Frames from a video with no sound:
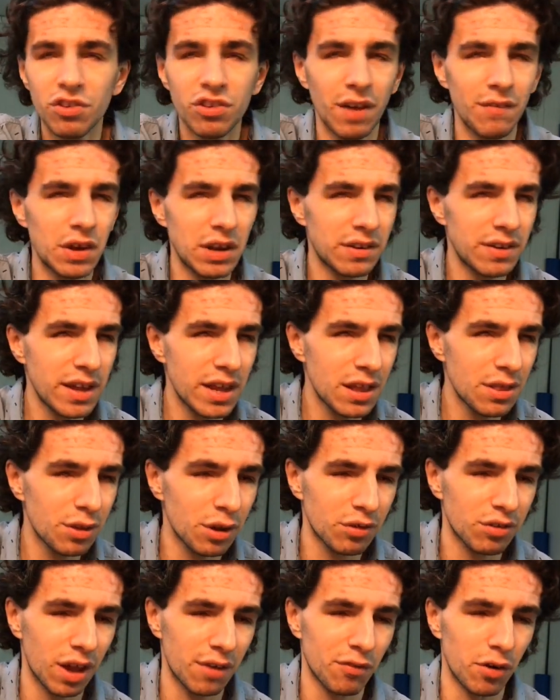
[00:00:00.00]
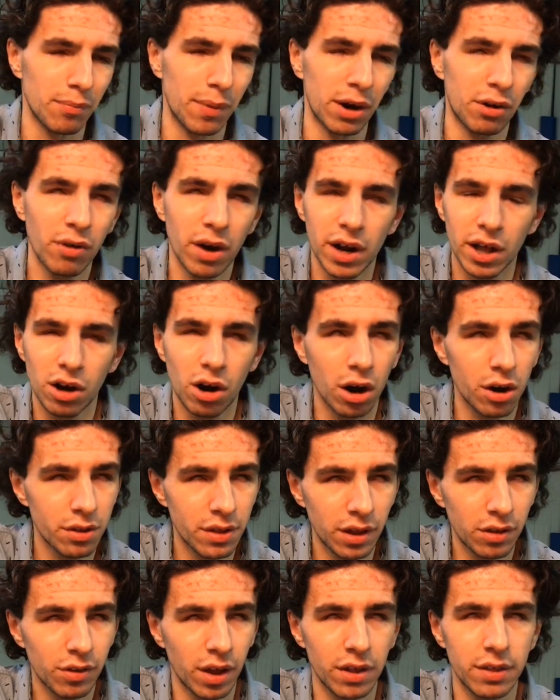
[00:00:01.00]
17th, let's say, for my credit
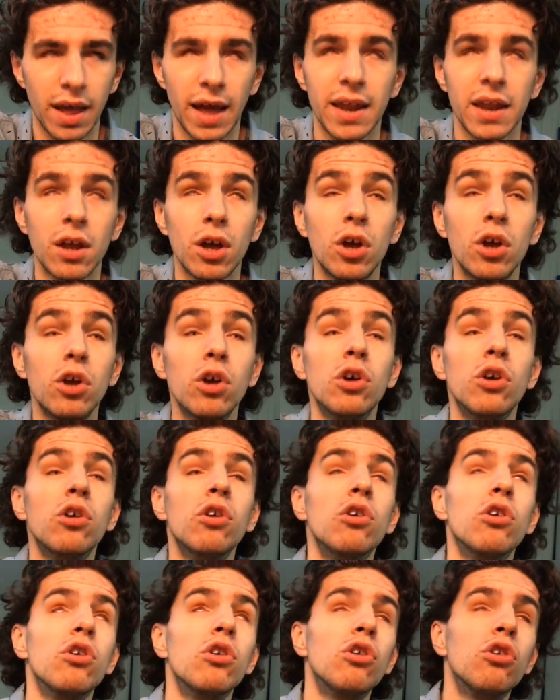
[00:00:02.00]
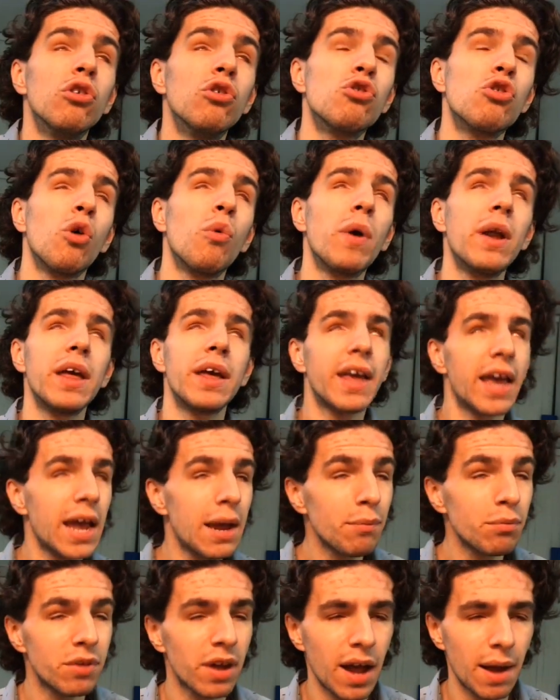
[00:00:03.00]
card, things like that. So when it
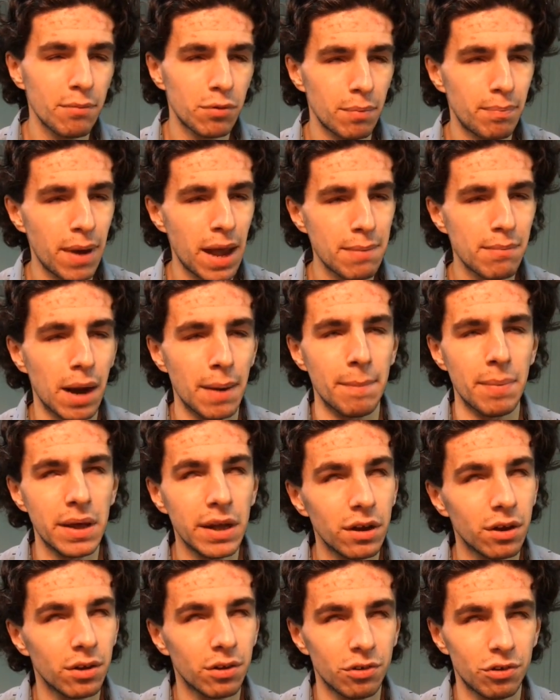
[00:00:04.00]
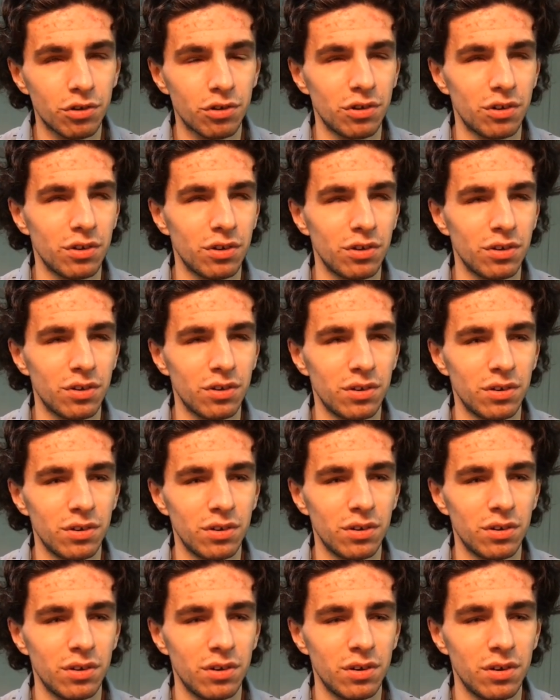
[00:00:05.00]
came time to pay my bills,
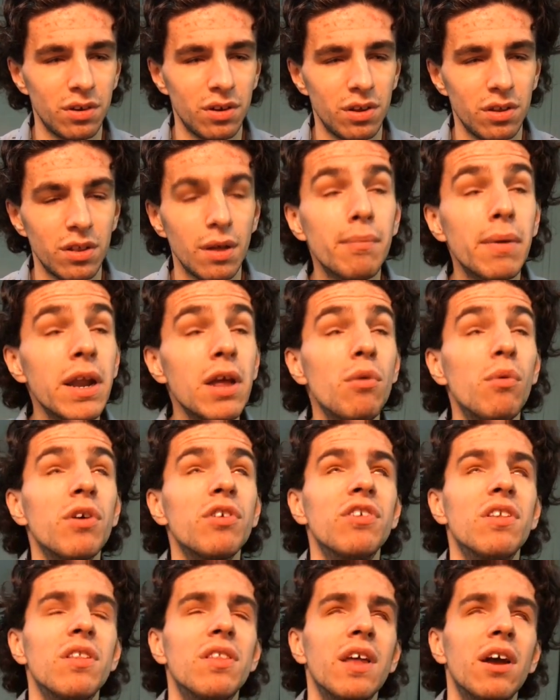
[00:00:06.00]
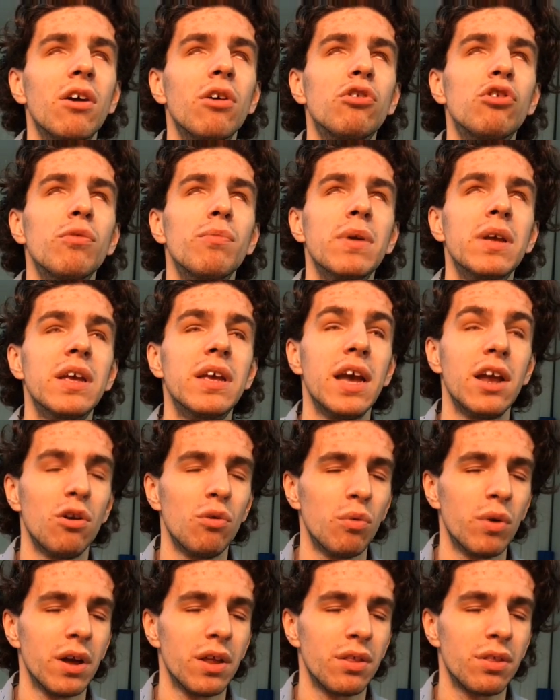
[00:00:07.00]
the money wasn't there to
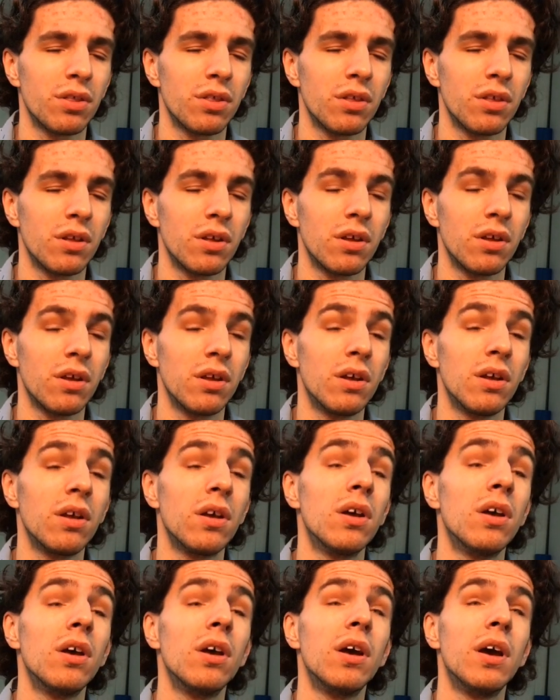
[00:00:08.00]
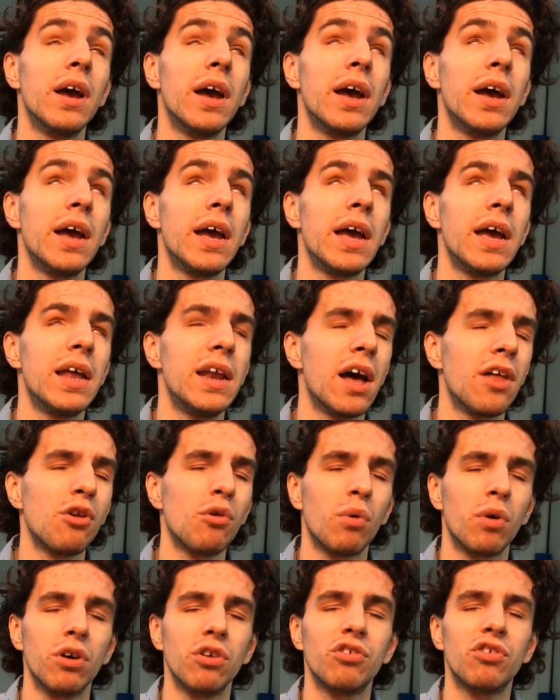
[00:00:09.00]
begin with. In
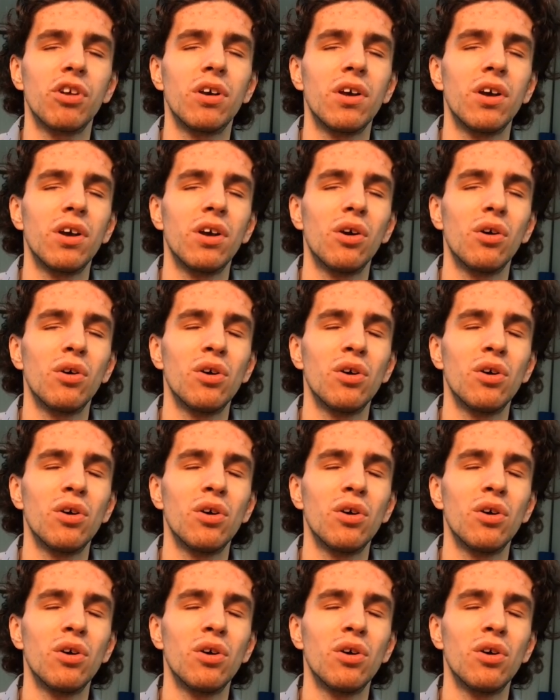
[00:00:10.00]
other words,